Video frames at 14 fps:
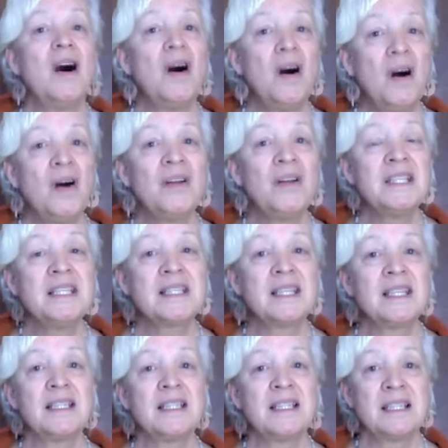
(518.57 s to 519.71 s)
all these
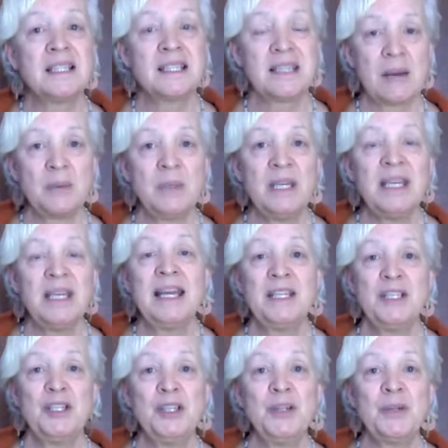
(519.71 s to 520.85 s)
little things that we
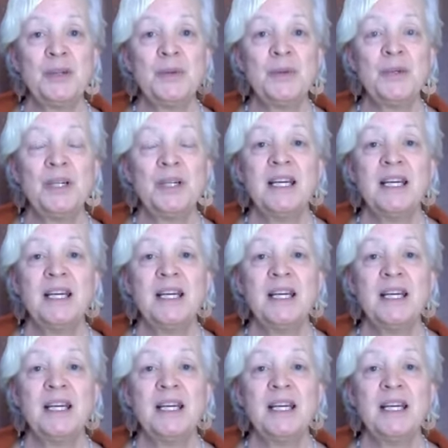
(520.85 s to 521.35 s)
can do.